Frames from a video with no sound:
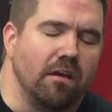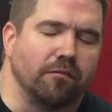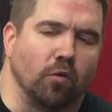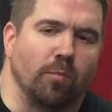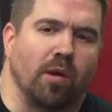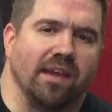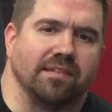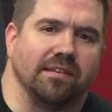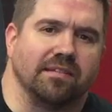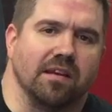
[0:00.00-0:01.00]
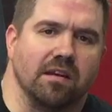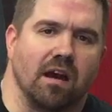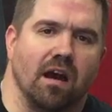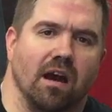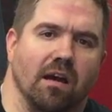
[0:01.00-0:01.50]
Floor presses
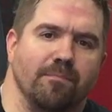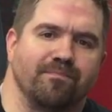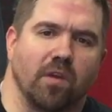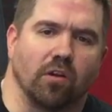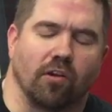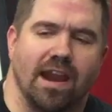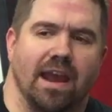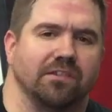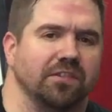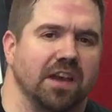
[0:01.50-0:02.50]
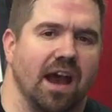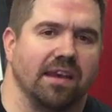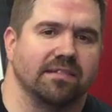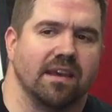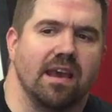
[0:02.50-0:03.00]
are a great
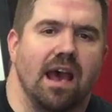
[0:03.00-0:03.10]
exercise.